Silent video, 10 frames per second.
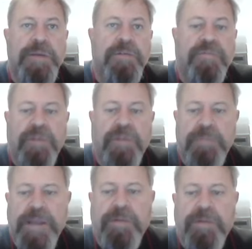you'll find
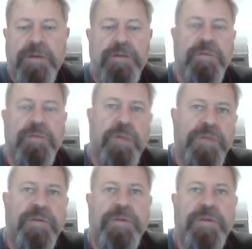black rhino and
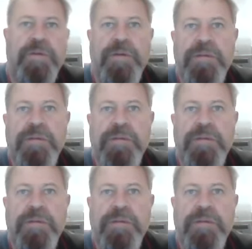white rhino.